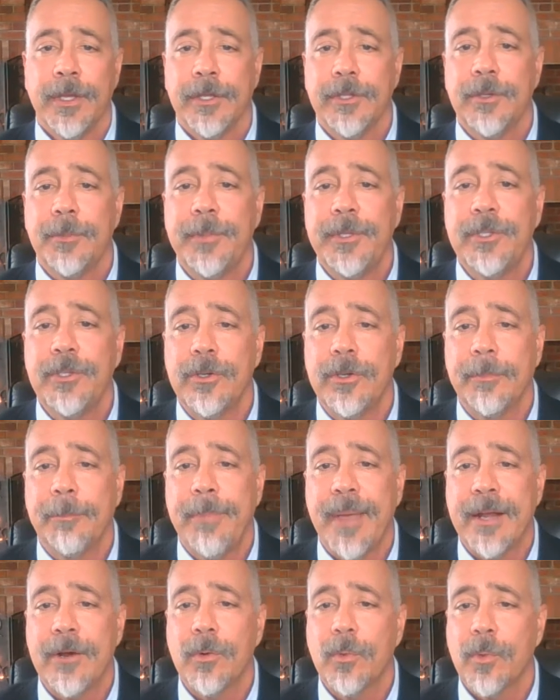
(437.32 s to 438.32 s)
You'll be doing
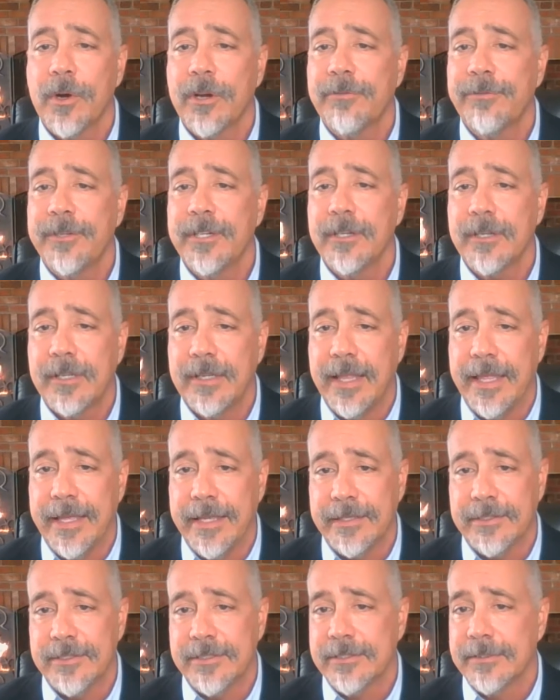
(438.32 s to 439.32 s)
better work for your
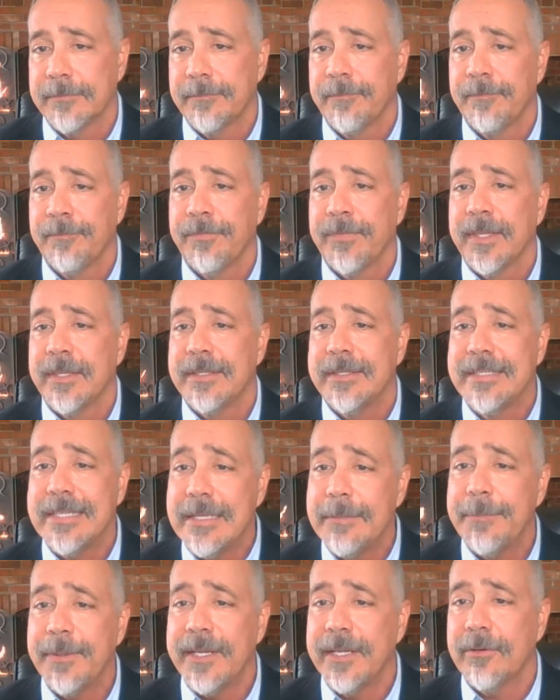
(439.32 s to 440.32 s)
clients,
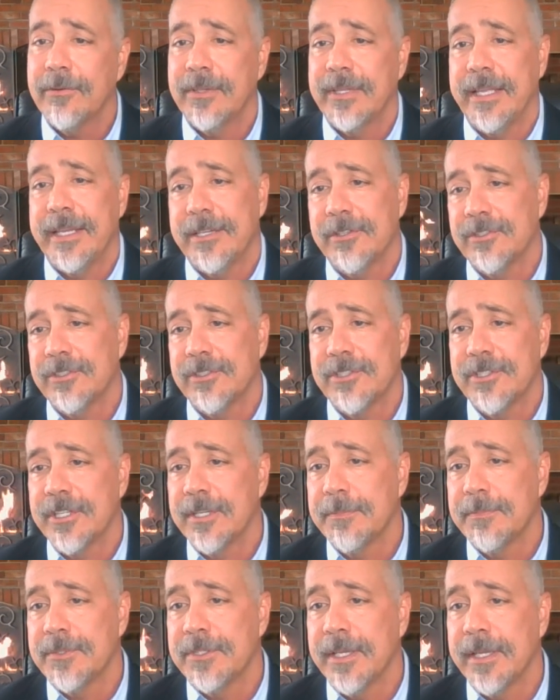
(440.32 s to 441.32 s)
deepening
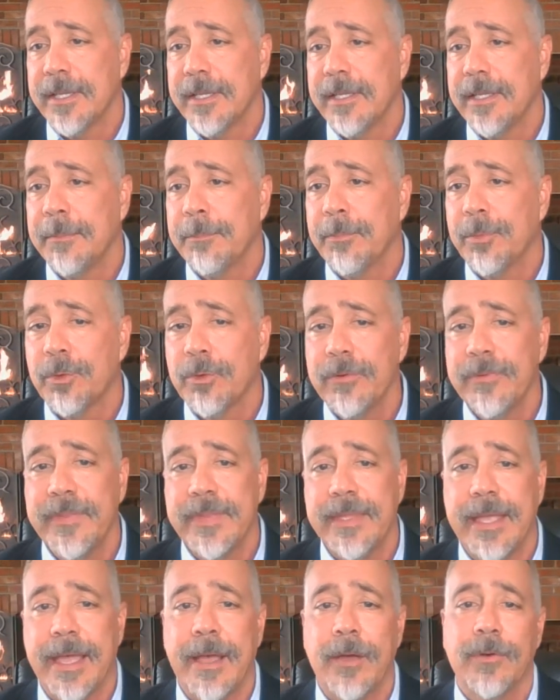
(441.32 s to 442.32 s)
relationships, improving
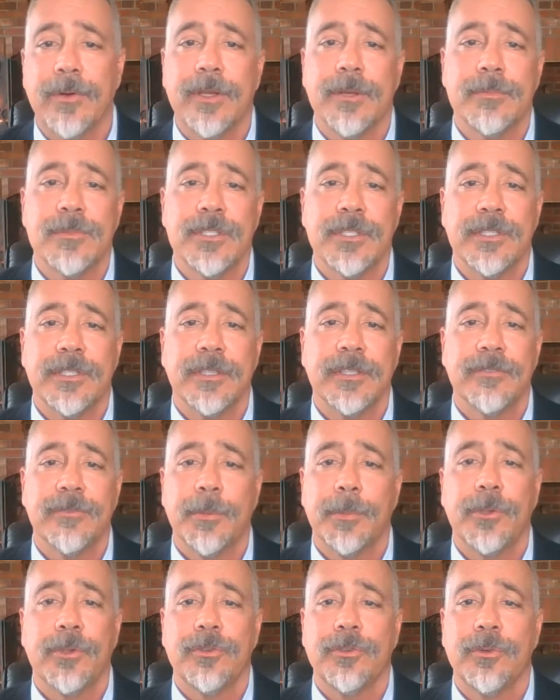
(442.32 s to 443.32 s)
the outcomes and
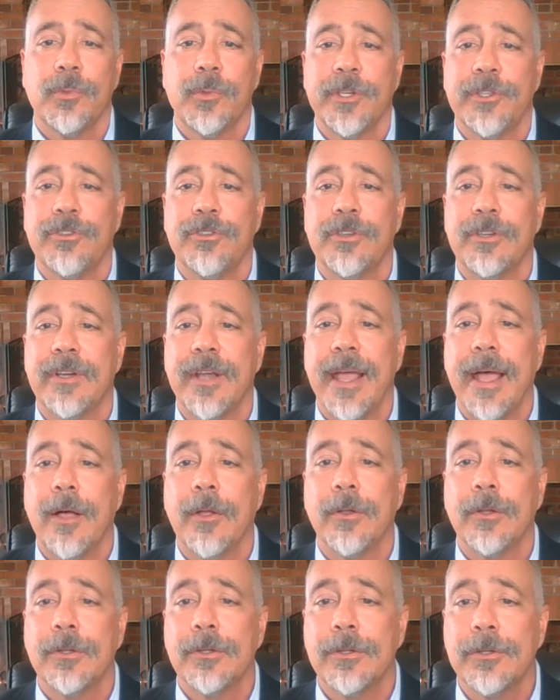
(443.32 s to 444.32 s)
deliverables in which you're
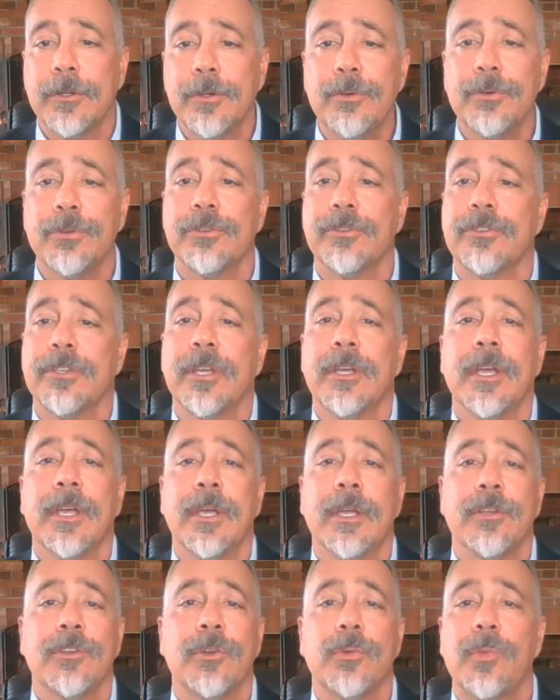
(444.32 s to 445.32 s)
now loosed
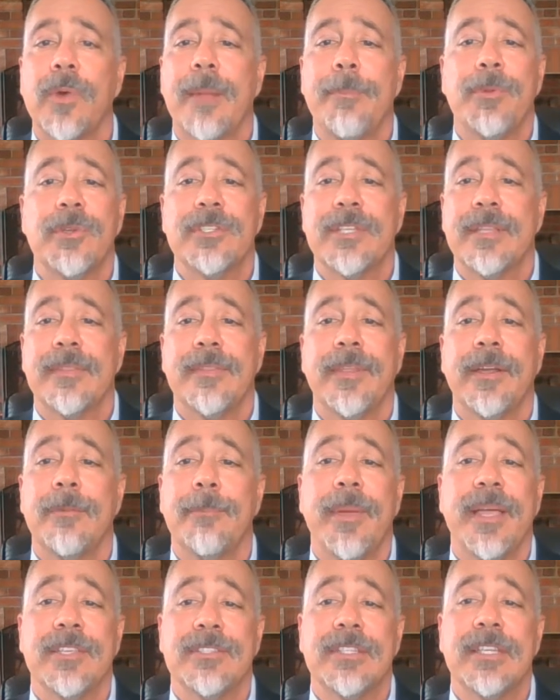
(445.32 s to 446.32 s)
to represent their
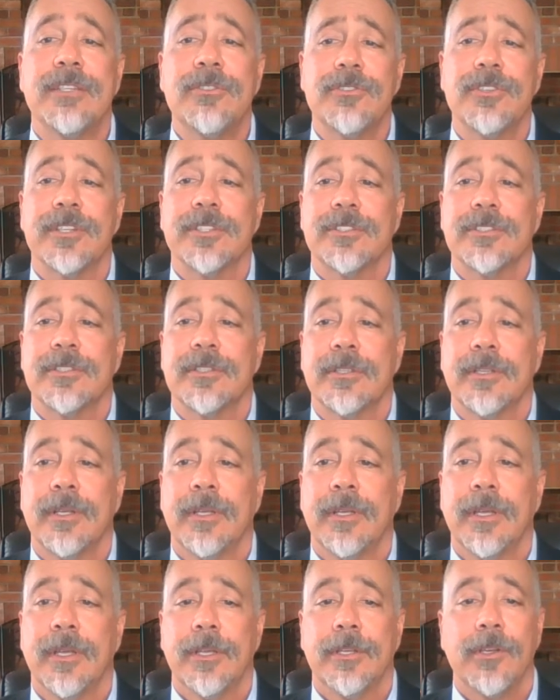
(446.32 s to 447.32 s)
best interest.
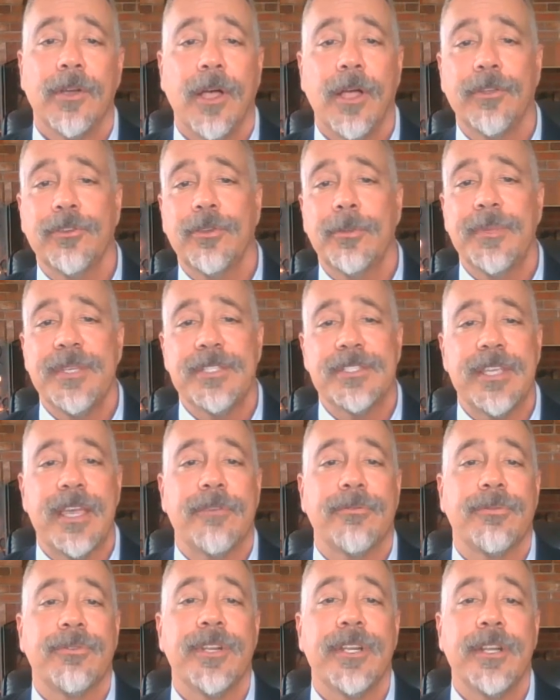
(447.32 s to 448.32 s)
You'll also be
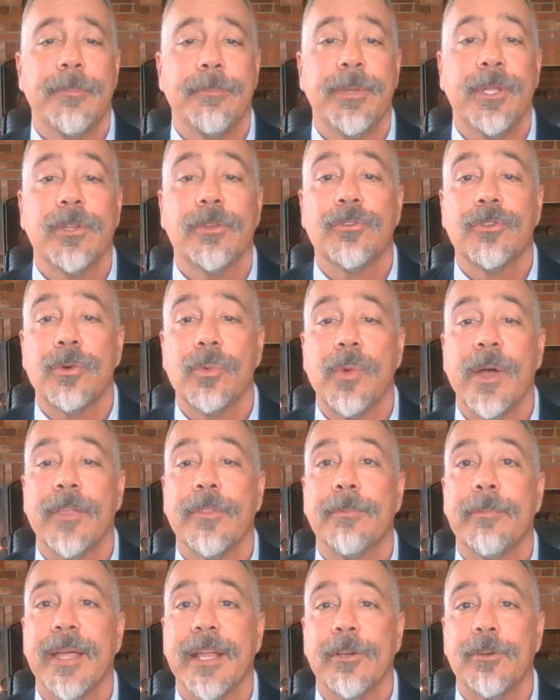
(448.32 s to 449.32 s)
set free to build your
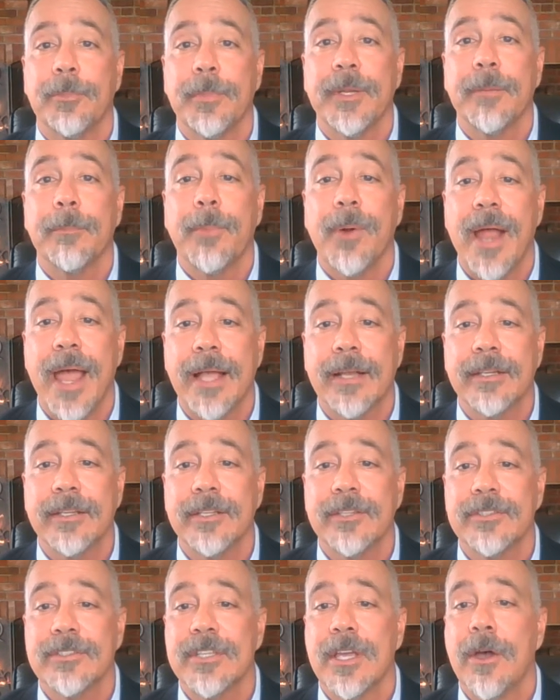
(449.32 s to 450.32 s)
wealth management
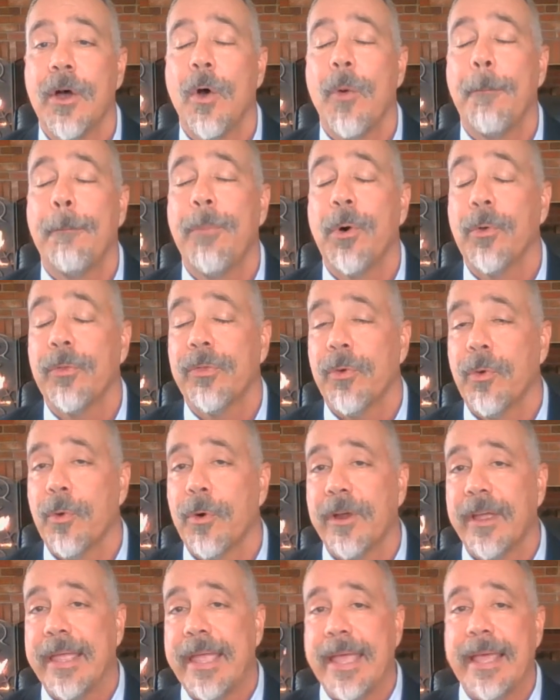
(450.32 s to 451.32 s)
practice, both
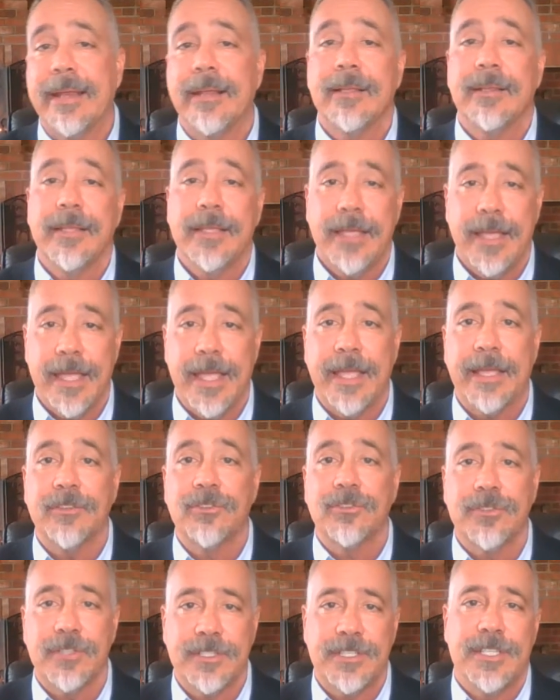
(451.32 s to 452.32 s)
organically and
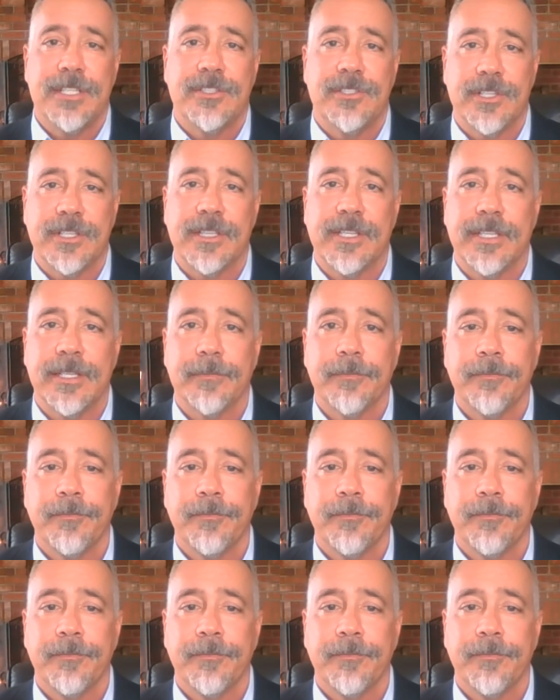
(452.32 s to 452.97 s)
strategically.